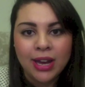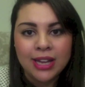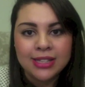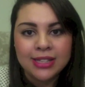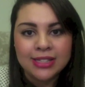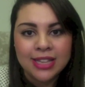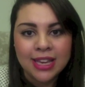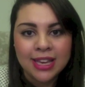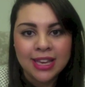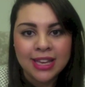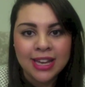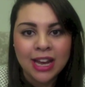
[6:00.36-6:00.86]
I
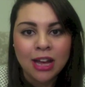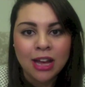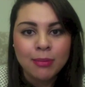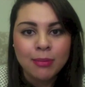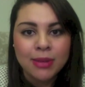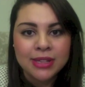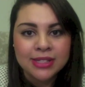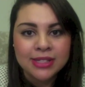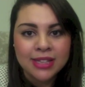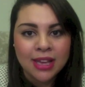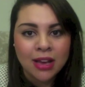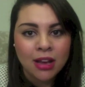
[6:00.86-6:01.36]
take it out, my
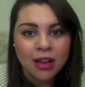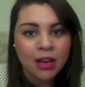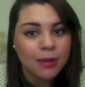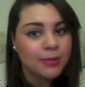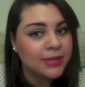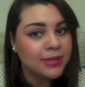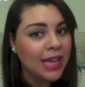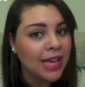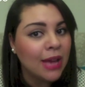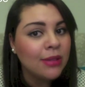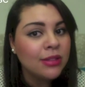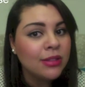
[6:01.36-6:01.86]
skin calms
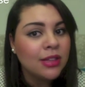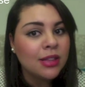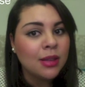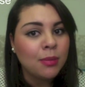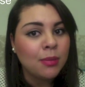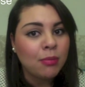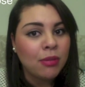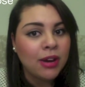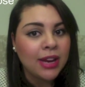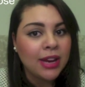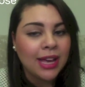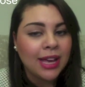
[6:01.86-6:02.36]
down, then the
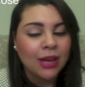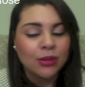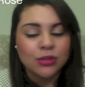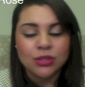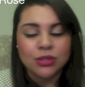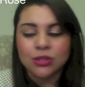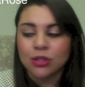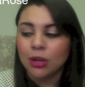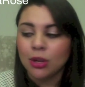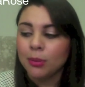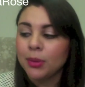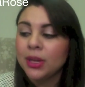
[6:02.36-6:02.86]
breakouts
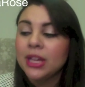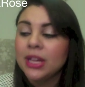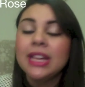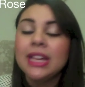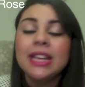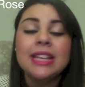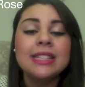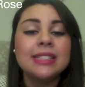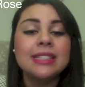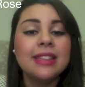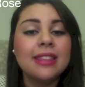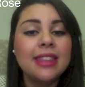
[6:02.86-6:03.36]
stop.
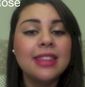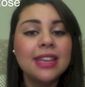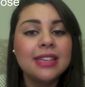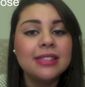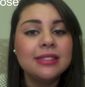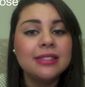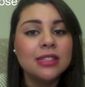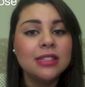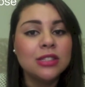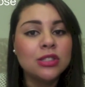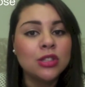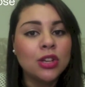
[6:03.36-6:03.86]
So this
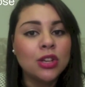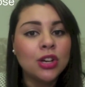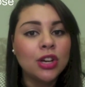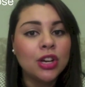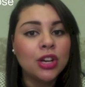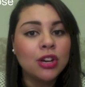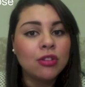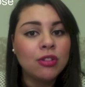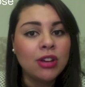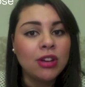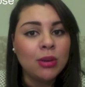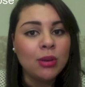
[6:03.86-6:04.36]
does not
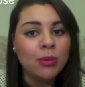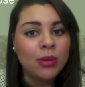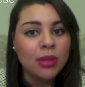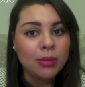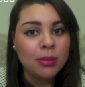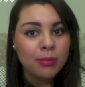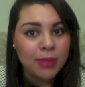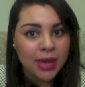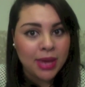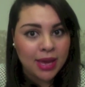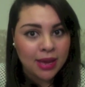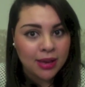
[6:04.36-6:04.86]
agree with
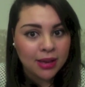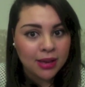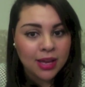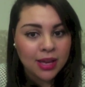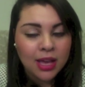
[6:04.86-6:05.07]
me.